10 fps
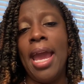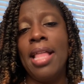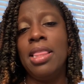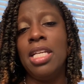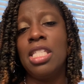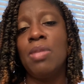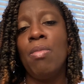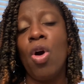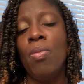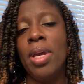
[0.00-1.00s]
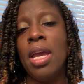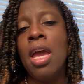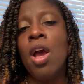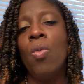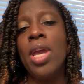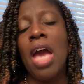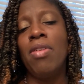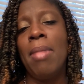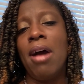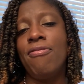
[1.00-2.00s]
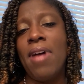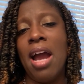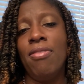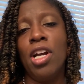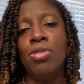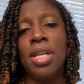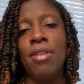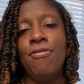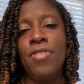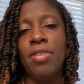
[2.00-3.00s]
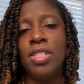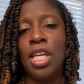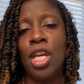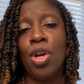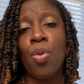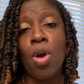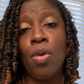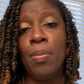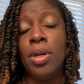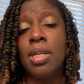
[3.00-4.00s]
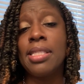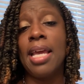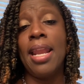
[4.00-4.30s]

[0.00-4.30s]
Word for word: At this moment, we have about 515 Chromebooks